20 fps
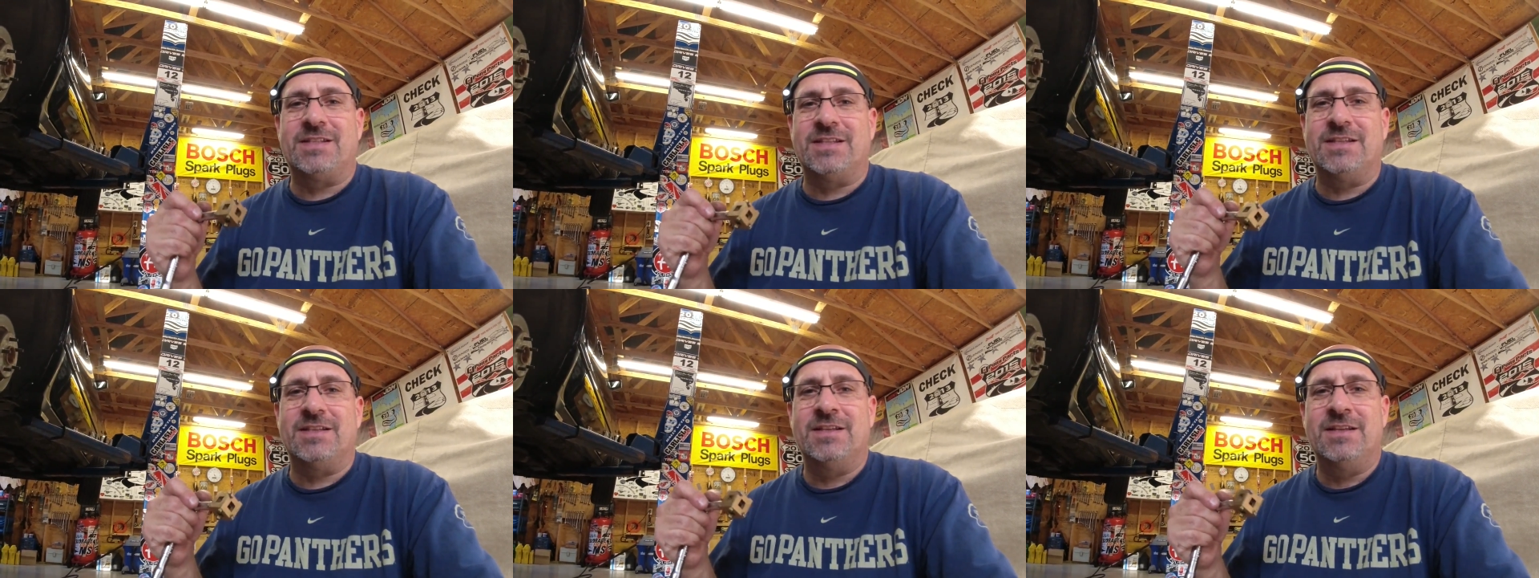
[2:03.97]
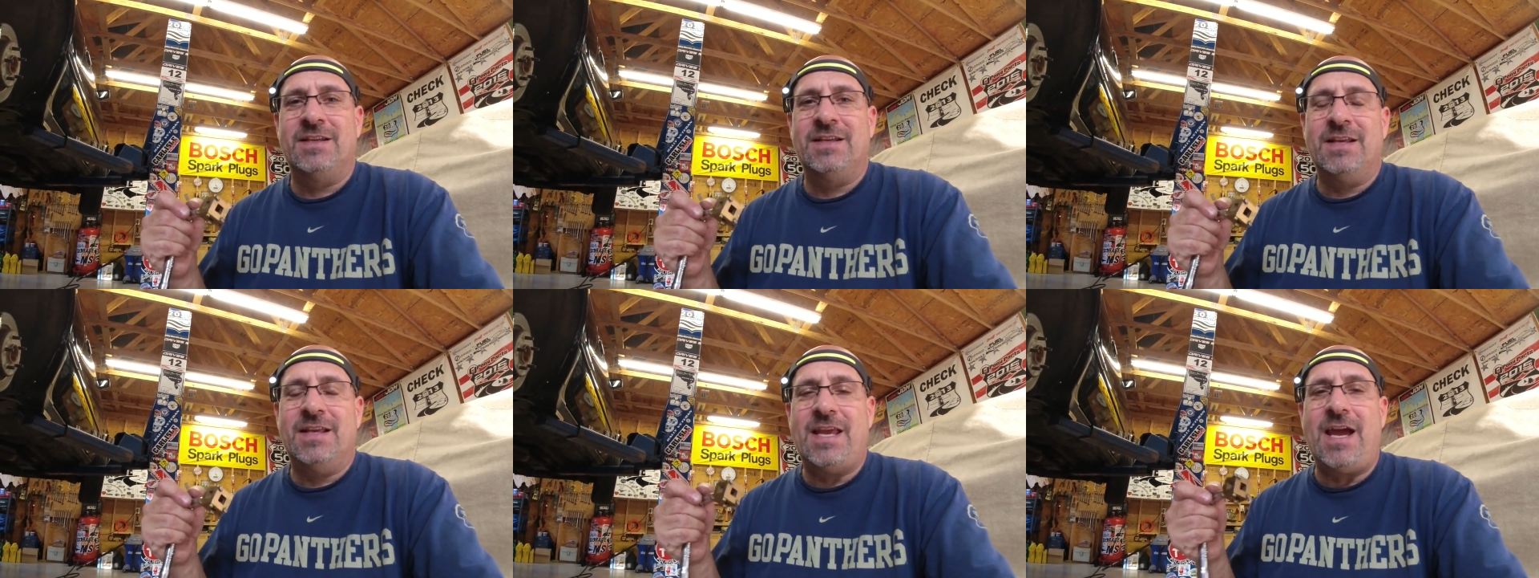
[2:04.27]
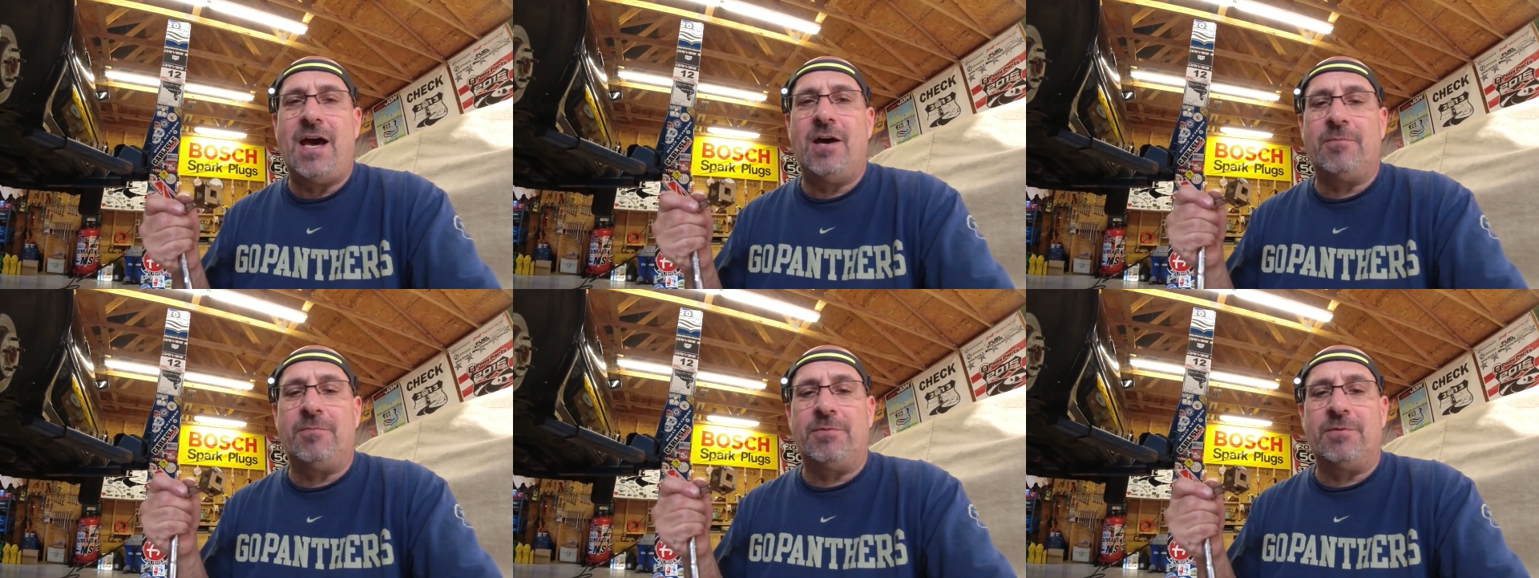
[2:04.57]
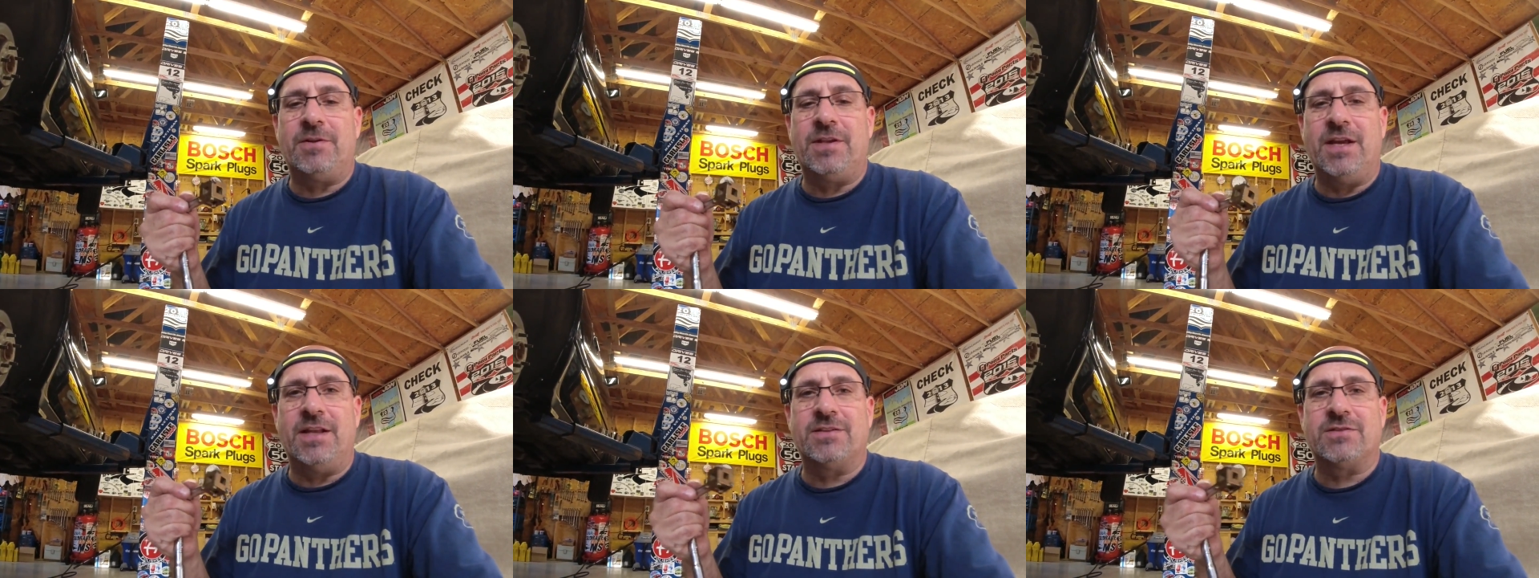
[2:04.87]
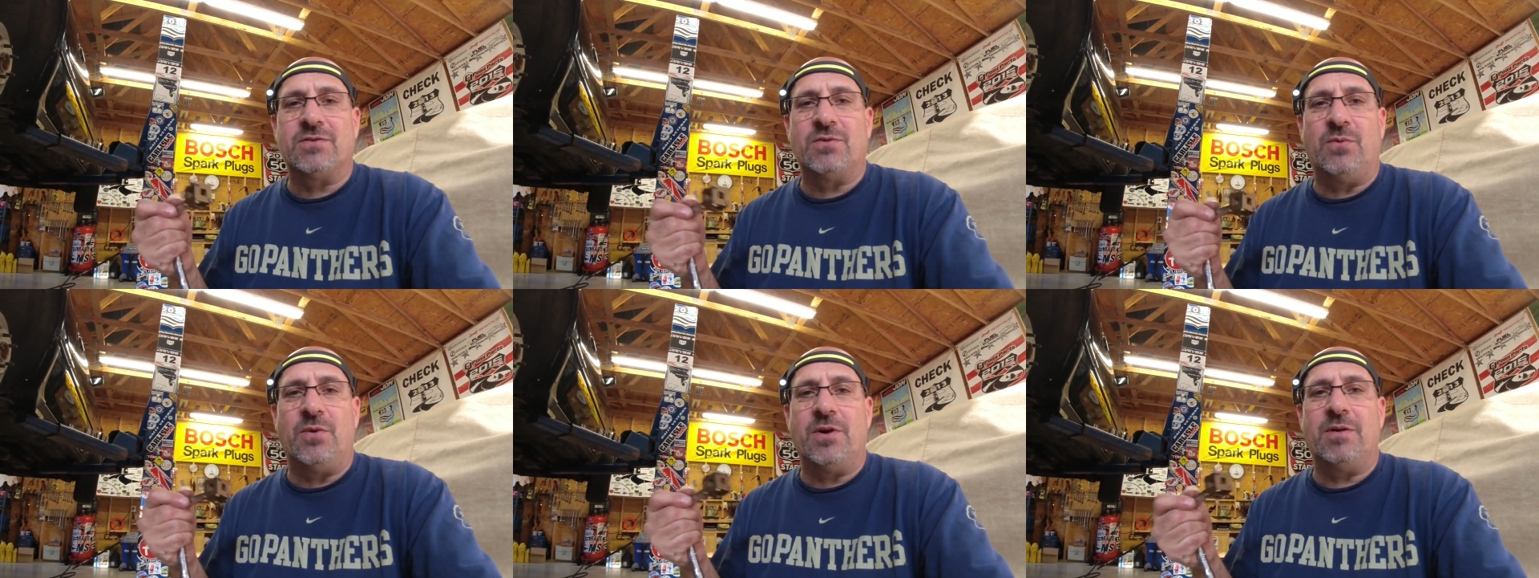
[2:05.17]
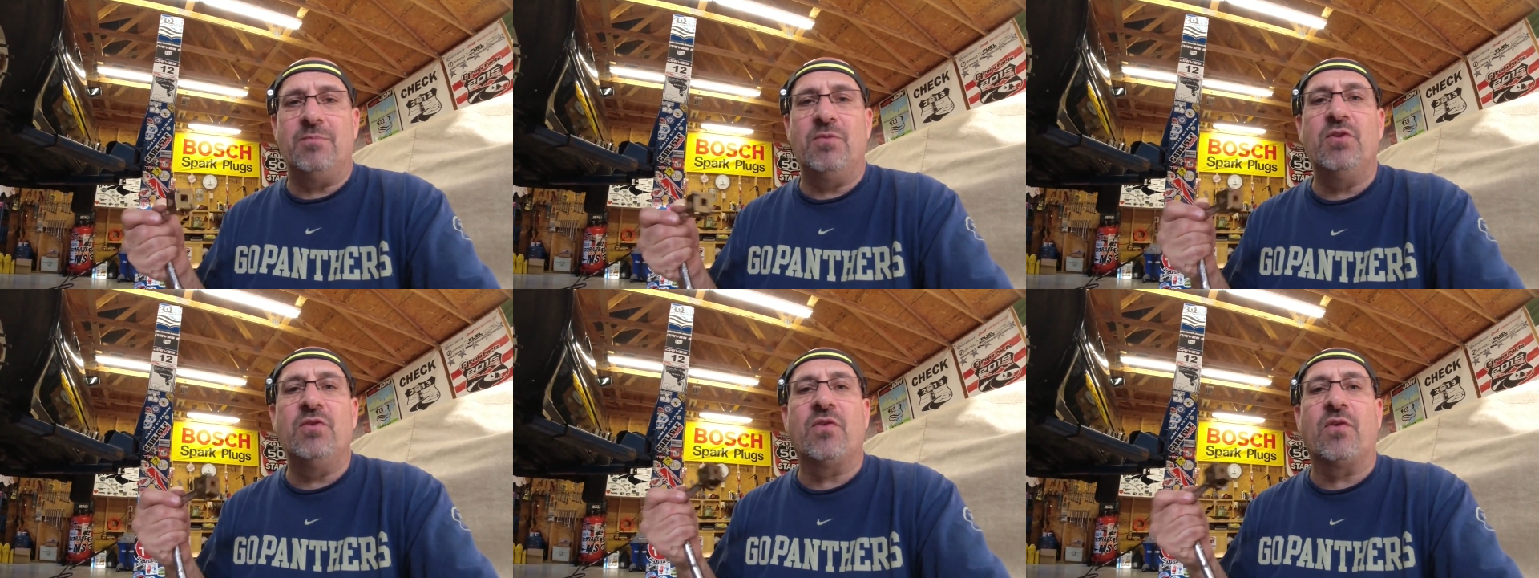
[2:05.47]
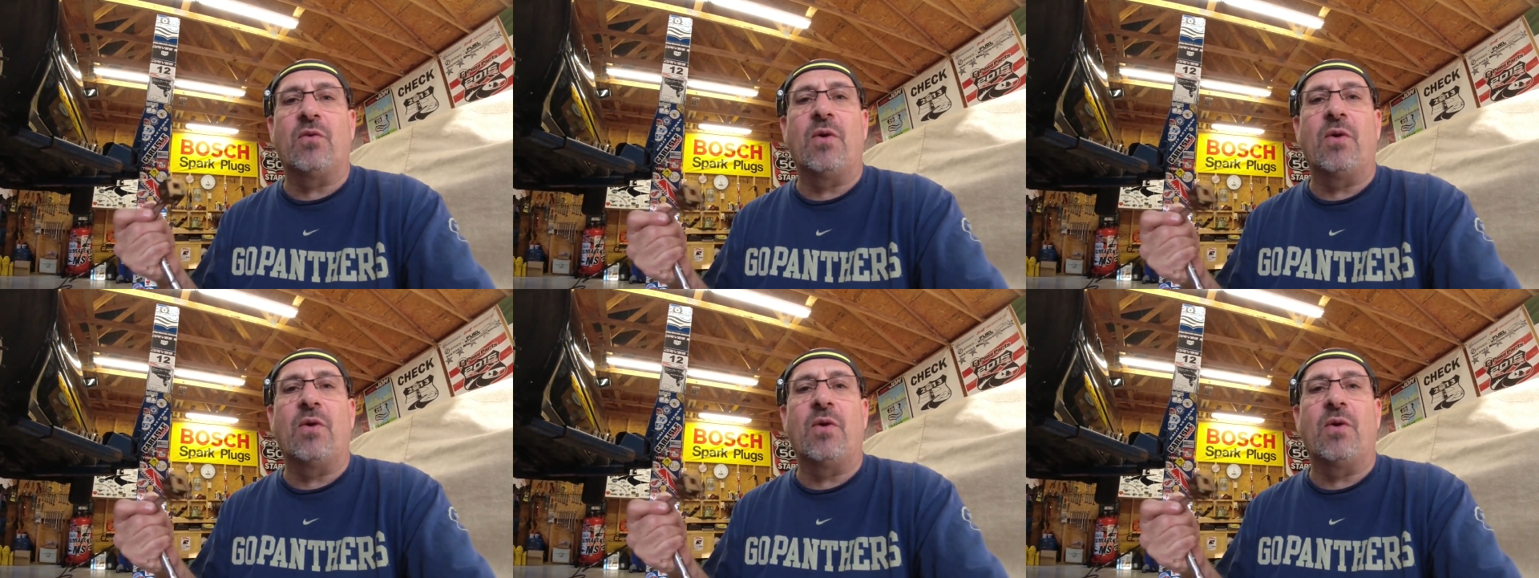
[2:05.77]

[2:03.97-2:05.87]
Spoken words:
The caliper tends to want to move